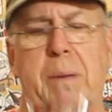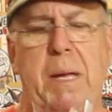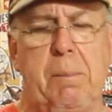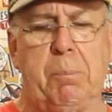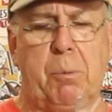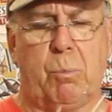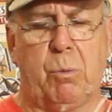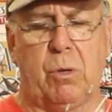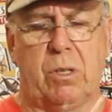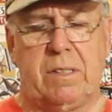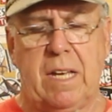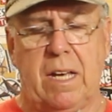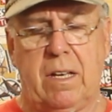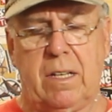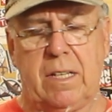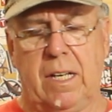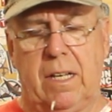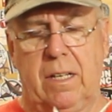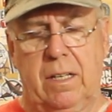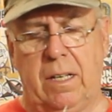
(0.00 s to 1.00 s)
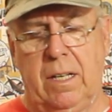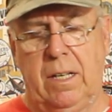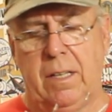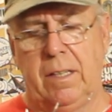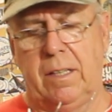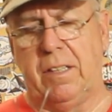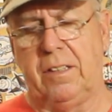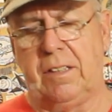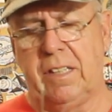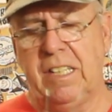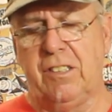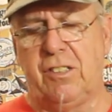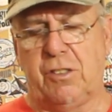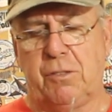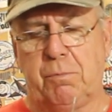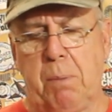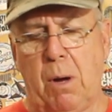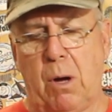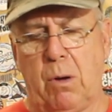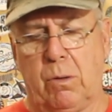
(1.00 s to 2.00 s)
people will tell you that these
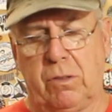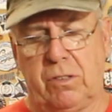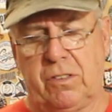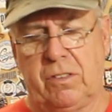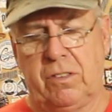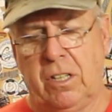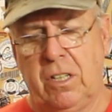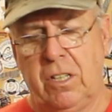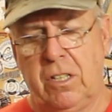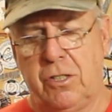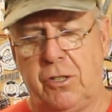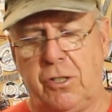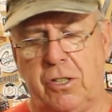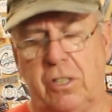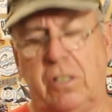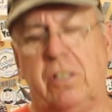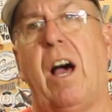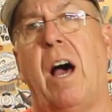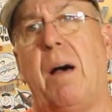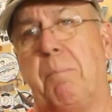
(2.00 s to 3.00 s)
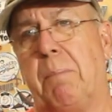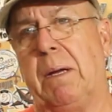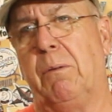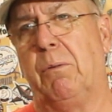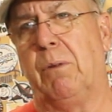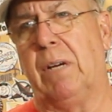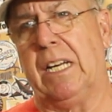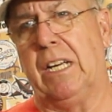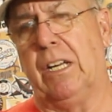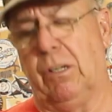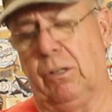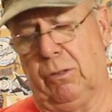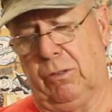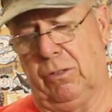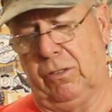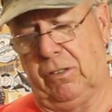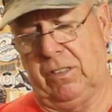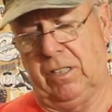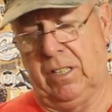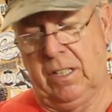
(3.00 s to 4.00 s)
spokes should not be
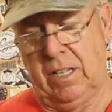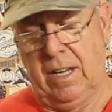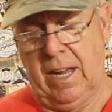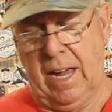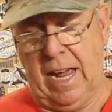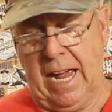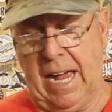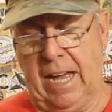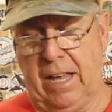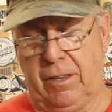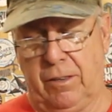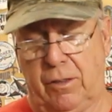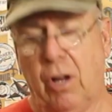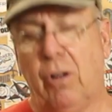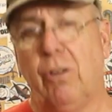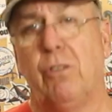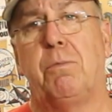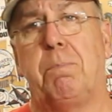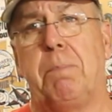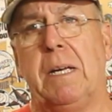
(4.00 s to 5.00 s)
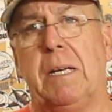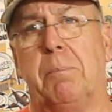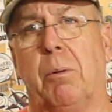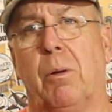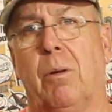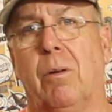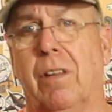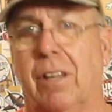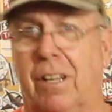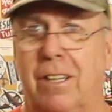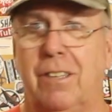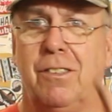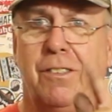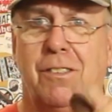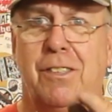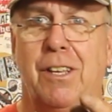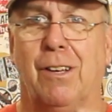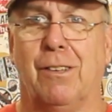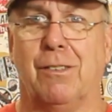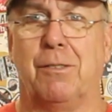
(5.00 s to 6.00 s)
reused, and those people sell